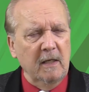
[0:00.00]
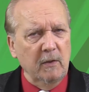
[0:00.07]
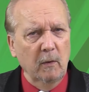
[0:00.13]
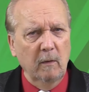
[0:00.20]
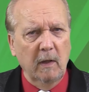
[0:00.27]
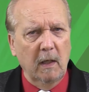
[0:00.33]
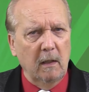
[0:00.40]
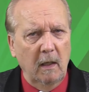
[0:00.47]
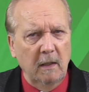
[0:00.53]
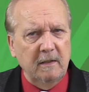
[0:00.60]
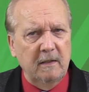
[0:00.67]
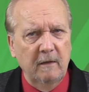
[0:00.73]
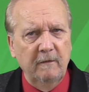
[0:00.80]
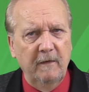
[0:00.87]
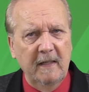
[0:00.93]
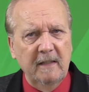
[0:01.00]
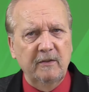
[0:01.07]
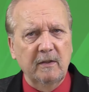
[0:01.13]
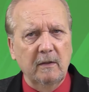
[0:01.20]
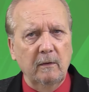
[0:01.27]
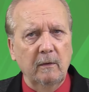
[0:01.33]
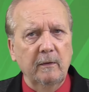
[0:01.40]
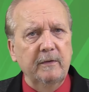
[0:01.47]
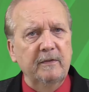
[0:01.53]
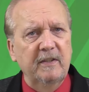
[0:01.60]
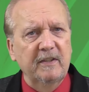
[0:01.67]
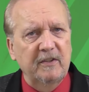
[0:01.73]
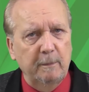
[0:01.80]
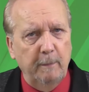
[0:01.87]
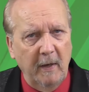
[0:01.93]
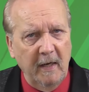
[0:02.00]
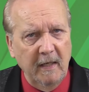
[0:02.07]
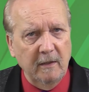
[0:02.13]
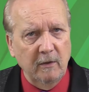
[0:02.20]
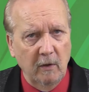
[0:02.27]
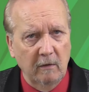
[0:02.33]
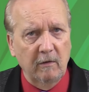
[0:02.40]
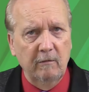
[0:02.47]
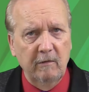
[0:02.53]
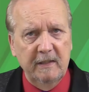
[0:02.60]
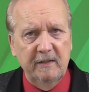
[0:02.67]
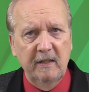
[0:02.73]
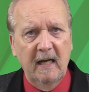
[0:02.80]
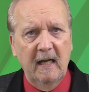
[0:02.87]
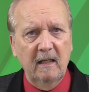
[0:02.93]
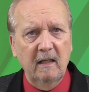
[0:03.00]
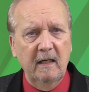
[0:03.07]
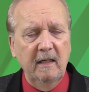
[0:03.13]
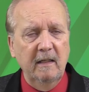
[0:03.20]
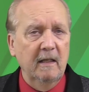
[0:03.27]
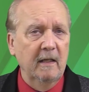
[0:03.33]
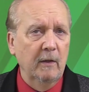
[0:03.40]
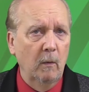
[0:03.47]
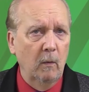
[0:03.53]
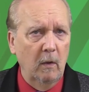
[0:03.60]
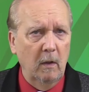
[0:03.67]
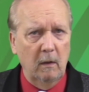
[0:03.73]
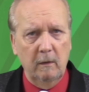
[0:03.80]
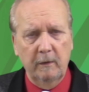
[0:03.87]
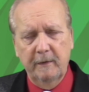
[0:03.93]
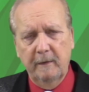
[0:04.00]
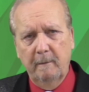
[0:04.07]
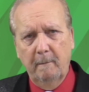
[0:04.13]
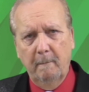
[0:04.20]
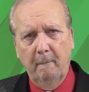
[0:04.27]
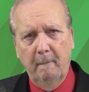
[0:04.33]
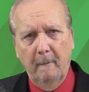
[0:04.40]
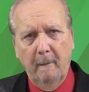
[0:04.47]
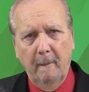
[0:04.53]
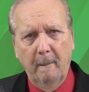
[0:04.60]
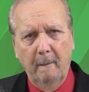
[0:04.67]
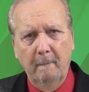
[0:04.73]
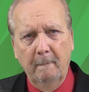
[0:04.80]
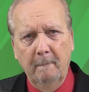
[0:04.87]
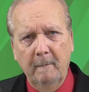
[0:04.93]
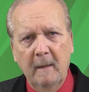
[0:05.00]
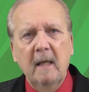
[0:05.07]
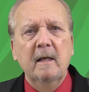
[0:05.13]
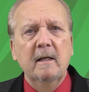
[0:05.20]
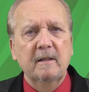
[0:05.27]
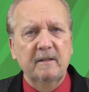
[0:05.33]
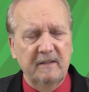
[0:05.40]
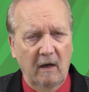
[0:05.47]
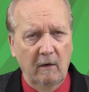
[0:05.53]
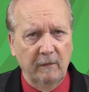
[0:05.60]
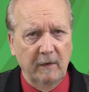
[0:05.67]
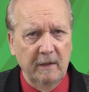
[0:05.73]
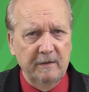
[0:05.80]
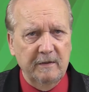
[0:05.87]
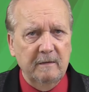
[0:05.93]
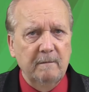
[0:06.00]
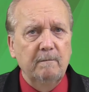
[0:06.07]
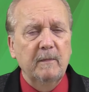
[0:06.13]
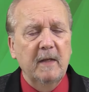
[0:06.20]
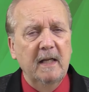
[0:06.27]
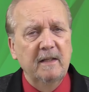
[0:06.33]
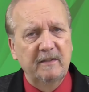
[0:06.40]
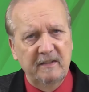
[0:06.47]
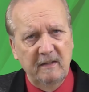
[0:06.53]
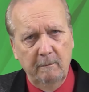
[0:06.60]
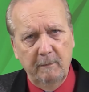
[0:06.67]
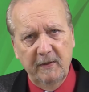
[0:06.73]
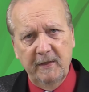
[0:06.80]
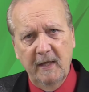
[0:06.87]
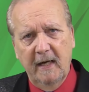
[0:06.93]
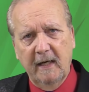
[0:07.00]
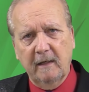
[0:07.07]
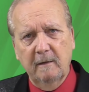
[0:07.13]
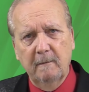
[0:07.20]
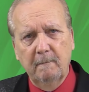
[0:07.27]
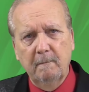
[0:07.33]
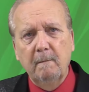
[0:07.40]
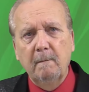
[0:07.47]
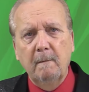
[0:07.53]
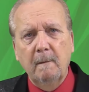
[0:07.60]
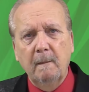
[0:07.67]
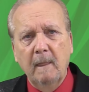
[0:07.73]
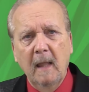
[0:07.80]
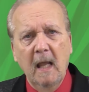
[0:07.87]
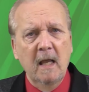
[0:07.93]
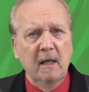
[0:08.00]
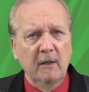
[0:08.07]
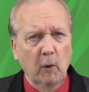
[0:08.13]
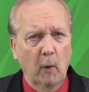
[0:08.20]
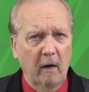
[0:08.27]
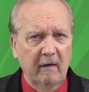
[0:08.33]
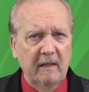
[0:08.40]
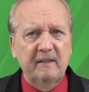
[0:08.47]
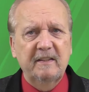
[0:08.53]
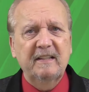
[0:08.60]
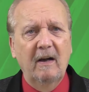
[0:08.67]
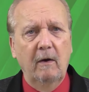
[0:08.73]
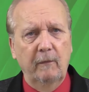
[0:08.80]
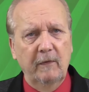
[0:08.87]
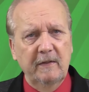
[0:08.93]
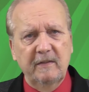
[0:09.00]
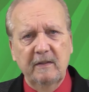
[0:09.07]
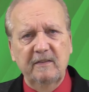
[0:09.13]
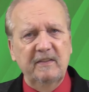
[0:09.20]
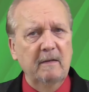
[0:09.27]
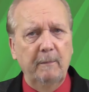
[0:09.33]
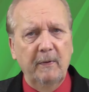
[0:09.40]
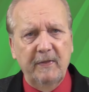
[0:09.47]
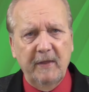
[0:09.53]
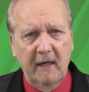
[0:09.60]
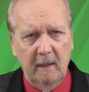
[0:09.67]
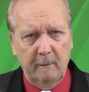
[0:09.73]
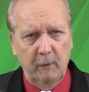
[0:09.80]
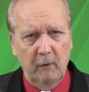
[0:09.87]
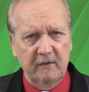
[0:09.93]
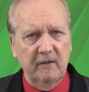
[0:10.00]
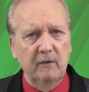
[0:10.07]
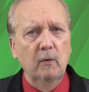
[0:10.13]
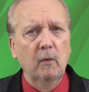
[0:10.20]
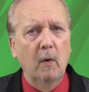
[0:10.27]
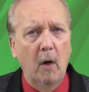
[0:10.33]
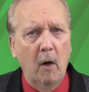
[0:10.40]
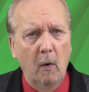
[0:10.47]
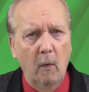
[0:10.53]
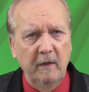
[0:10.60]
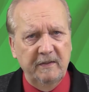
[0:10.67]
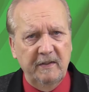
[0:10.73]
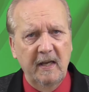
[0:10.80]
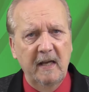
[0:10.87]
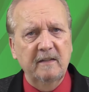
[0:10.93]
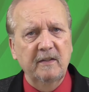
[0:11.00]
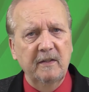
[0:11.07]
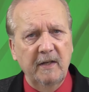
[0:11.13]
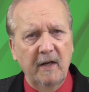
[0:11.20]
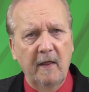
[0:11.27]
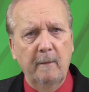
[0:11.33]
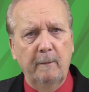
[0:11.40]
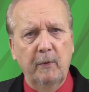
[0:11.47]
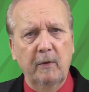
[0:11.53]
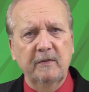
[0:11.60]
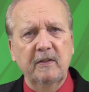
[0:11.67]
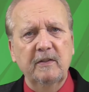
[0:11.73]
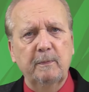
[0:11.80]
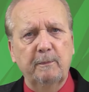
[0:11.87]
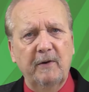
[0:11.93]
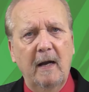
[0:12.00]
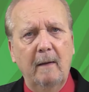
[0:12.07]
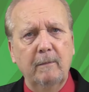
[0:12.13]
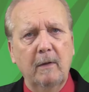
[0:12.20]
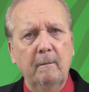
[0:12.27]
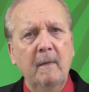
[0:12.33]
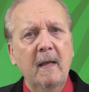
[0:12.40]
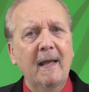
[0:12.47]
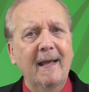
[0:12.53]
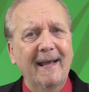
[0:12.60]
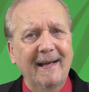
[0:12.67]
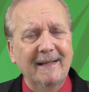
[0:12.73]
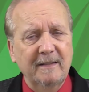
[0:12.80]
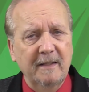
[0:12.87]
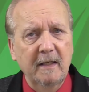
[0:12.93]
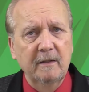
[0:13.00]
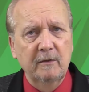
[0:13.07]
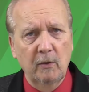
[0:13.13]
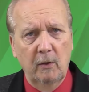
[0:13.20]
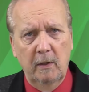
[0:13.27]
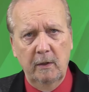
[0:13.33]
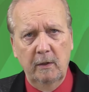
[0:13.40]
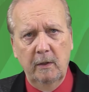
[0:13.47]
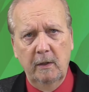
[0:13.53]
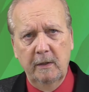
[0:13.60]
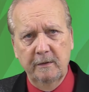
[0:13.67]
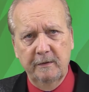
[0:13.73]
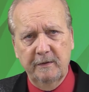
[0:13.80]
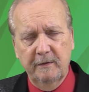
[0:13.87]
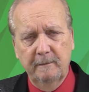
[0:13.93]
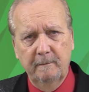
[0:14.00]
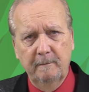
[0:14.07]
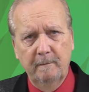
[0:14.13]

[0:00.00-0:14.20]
You are unconventional, despite your originality in the world. Selfless and sympathetic. You are a selfless and sympathetic person who always takes another person's problem as his or hers.